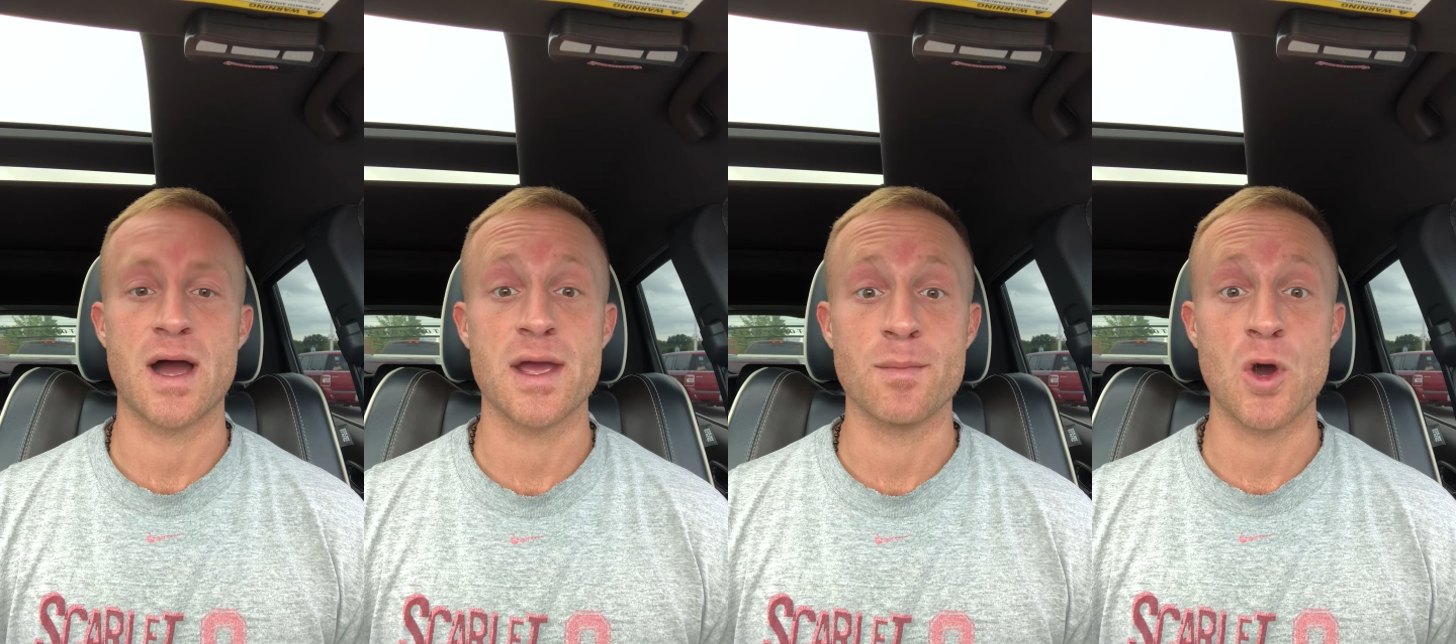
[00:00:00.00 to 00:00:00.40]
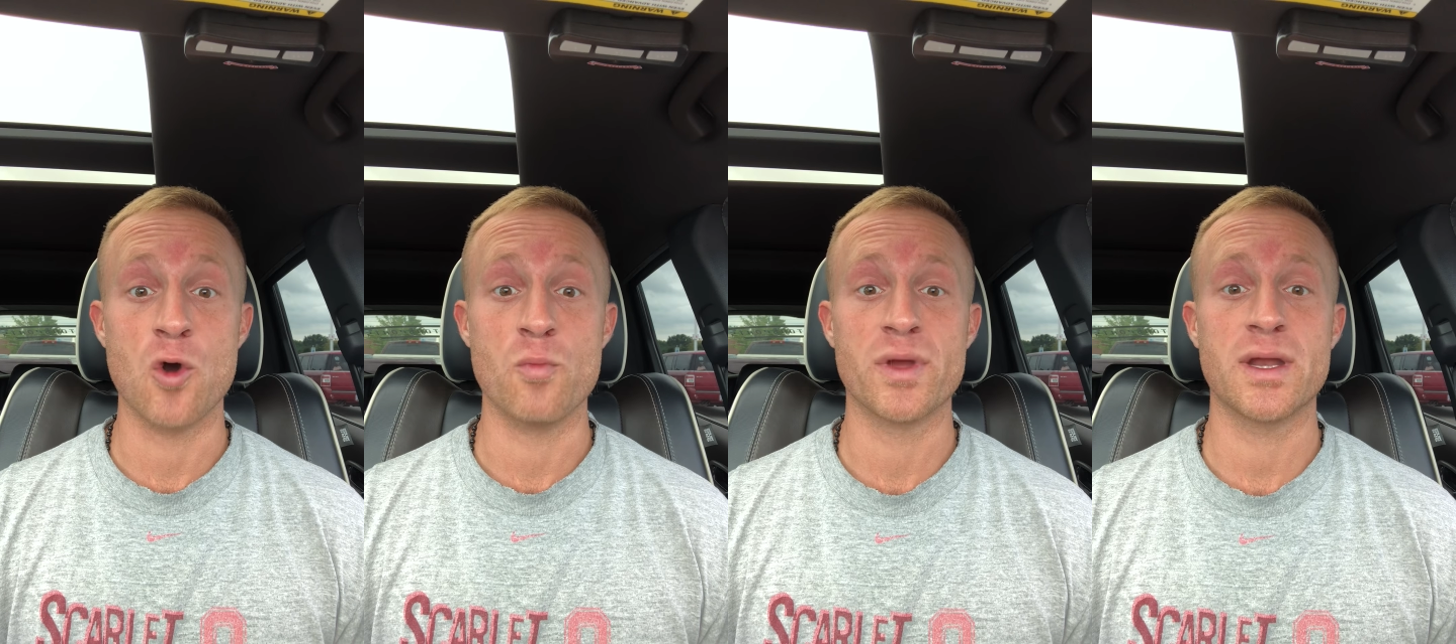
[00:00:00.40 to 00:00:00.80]
i am
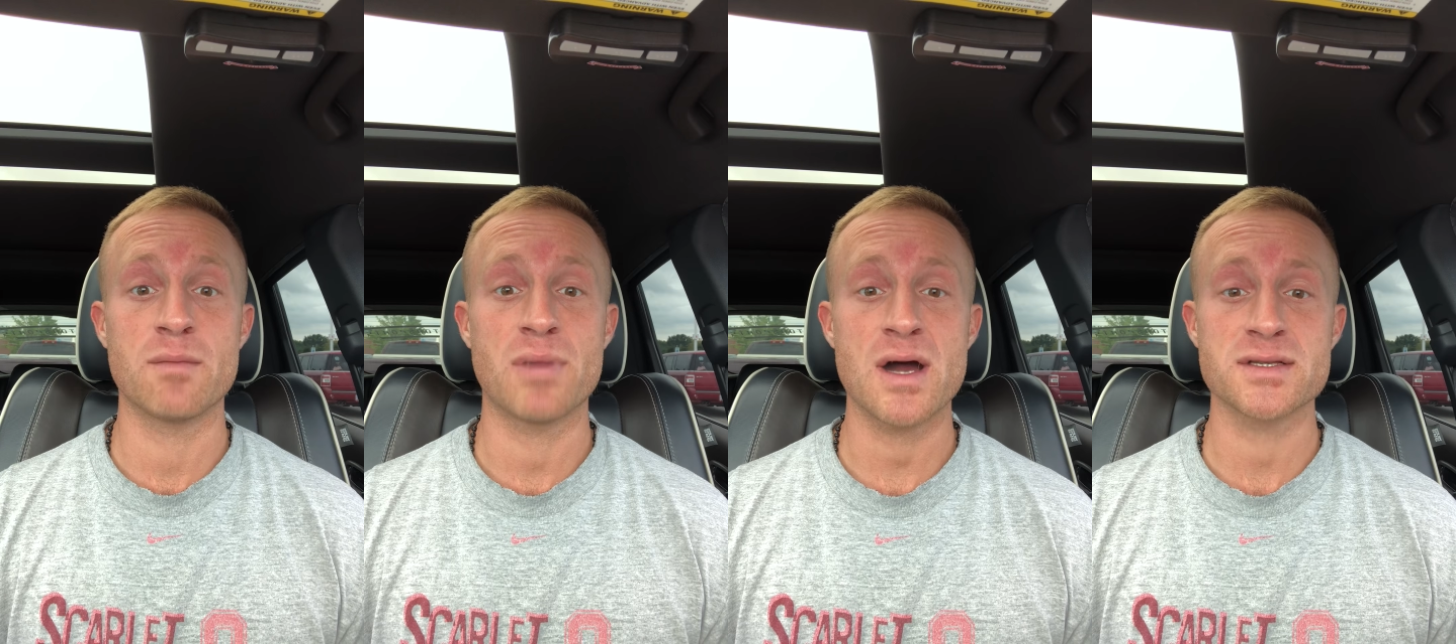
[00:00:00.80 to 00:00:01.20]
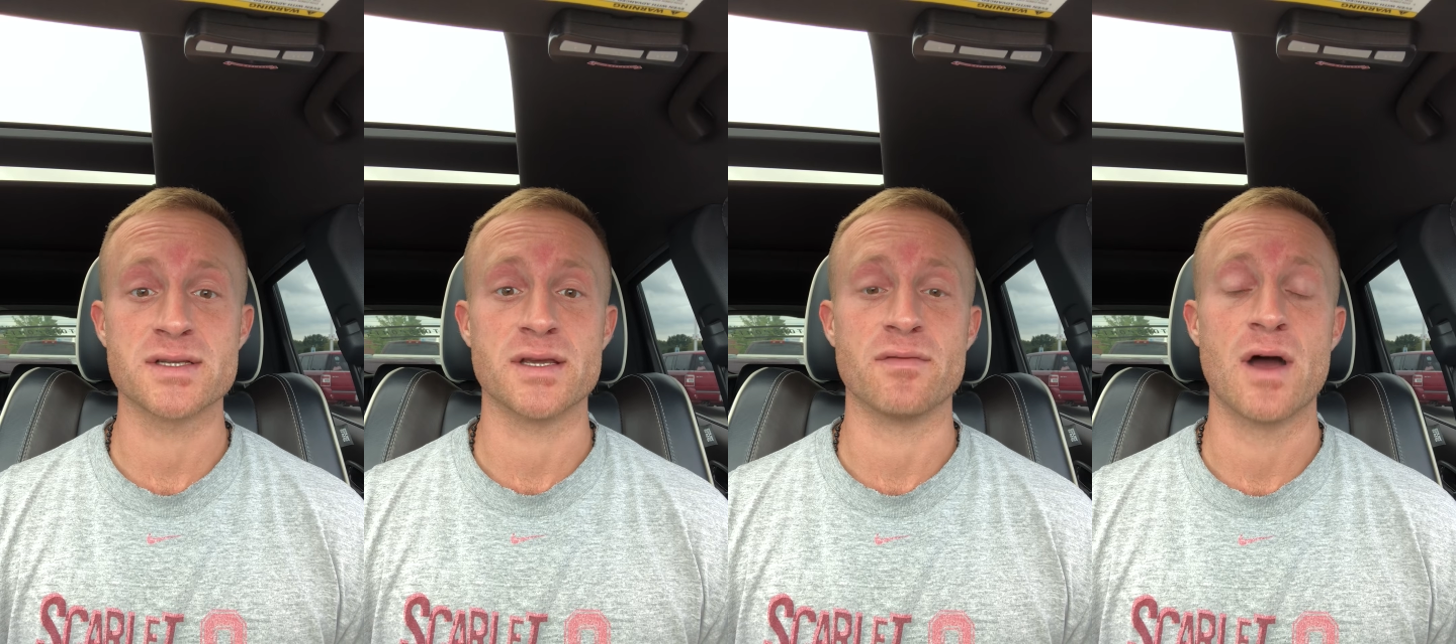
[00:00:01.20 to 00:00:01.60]
open and
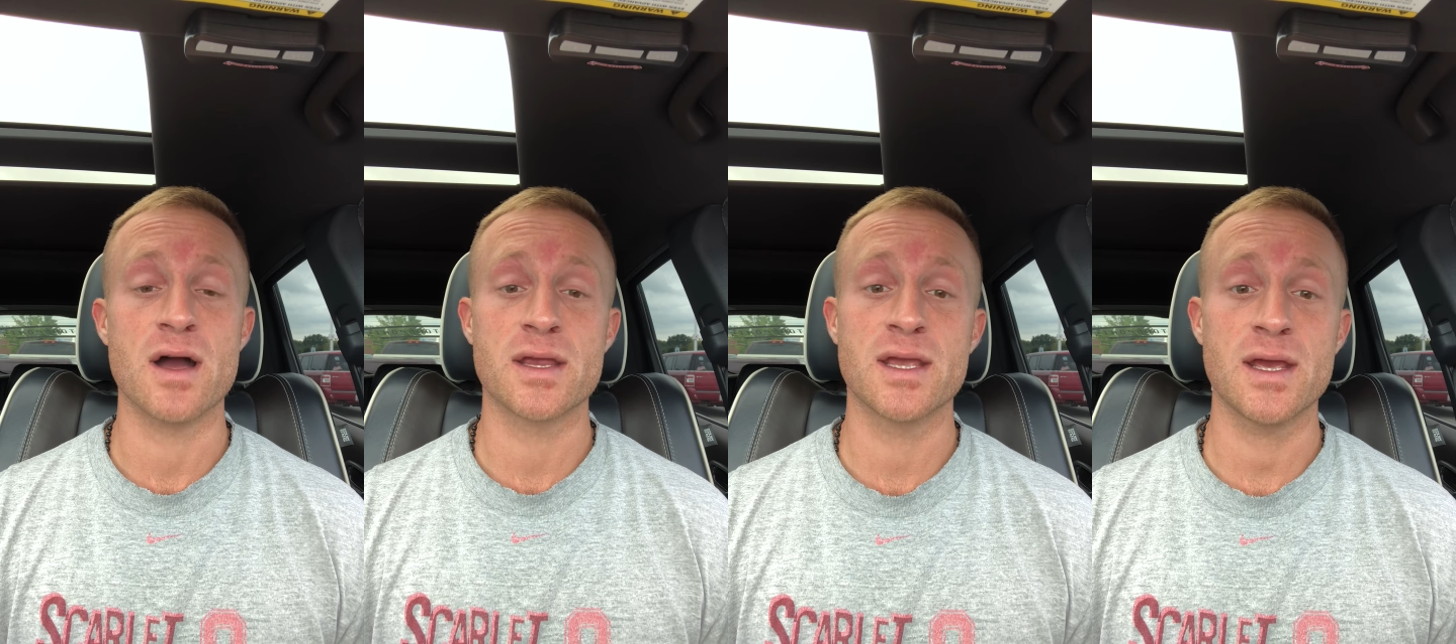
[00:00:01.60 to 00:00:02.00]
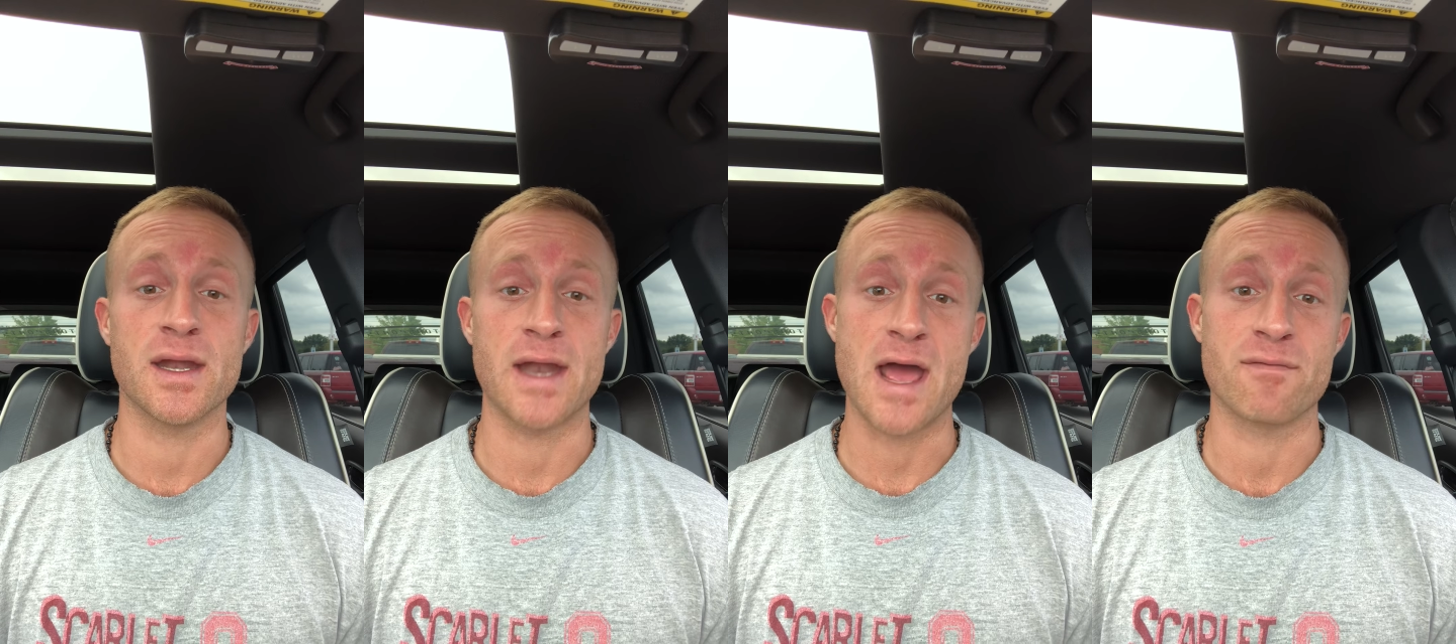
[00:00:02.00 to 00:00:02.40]
positive again
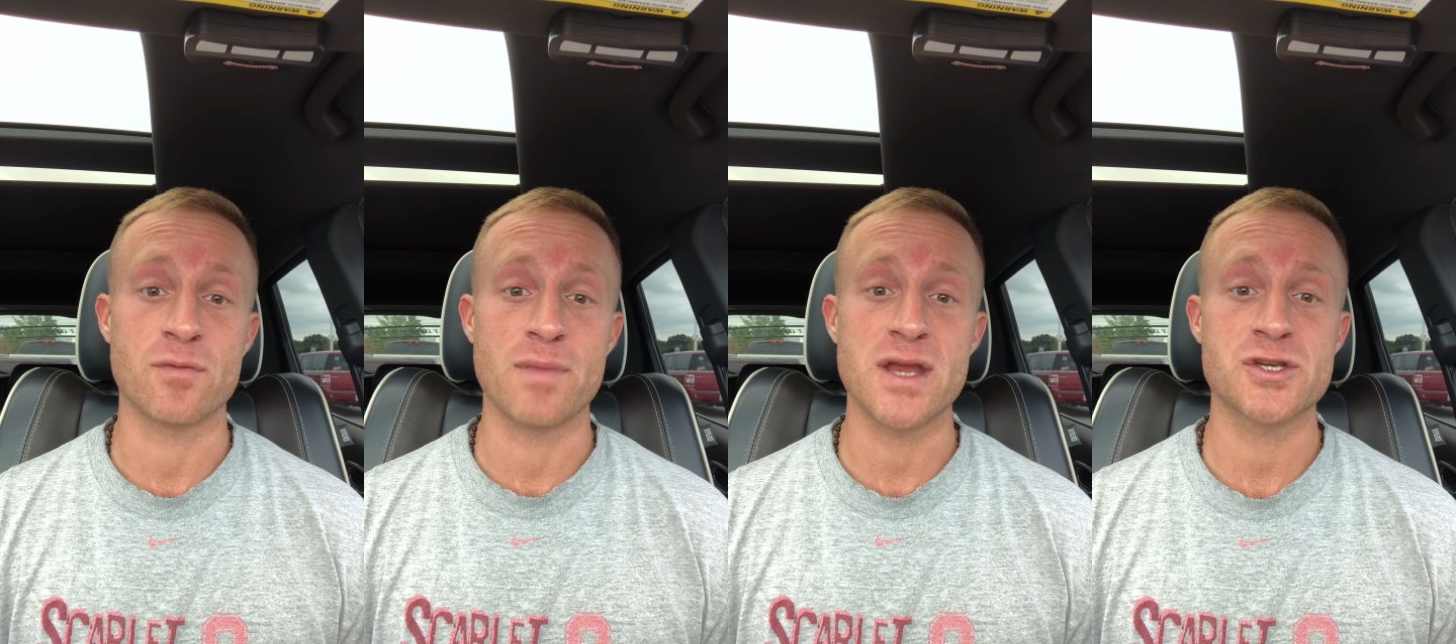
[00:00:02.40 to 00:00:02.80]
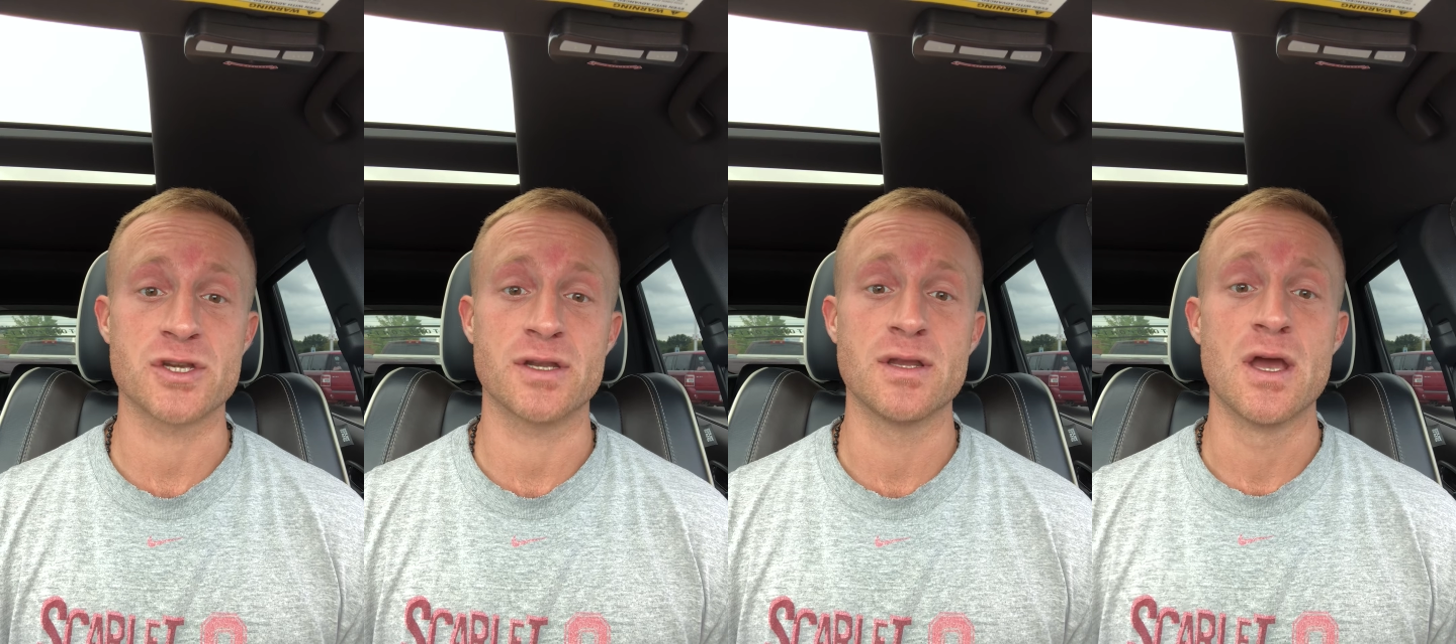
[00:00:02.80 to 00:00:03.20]
an
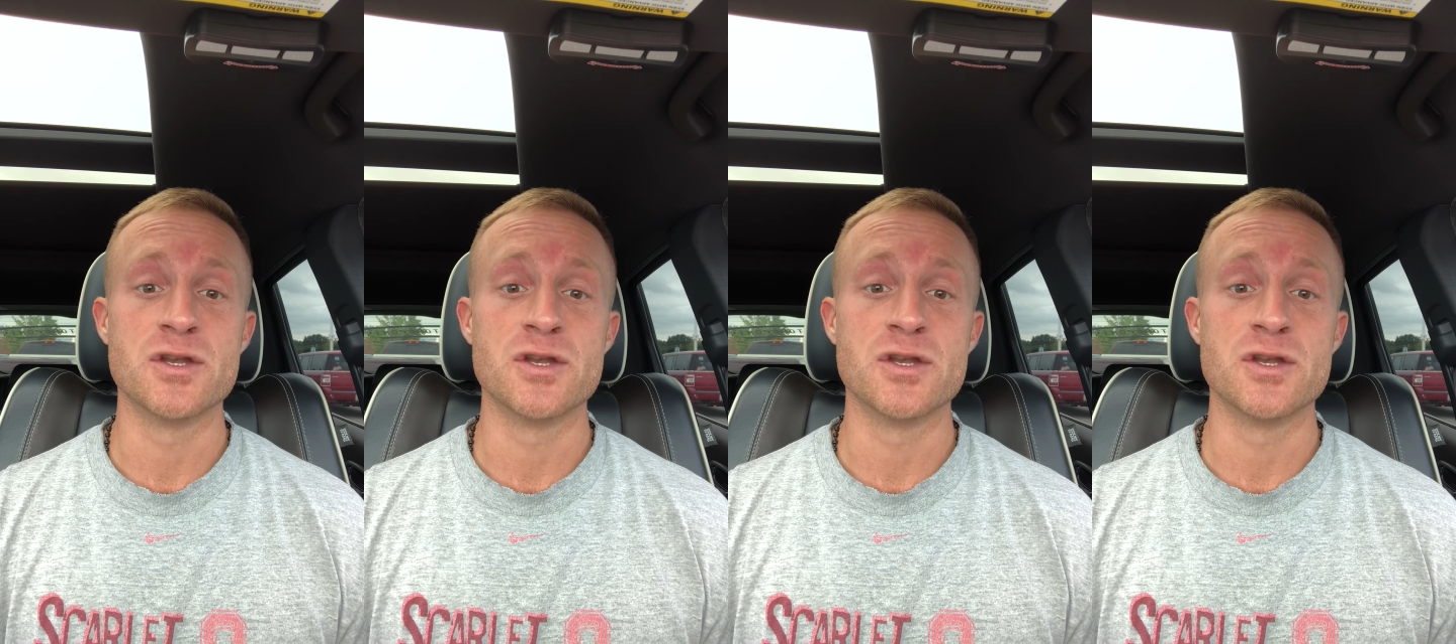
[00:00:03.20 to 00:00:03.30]
affirmation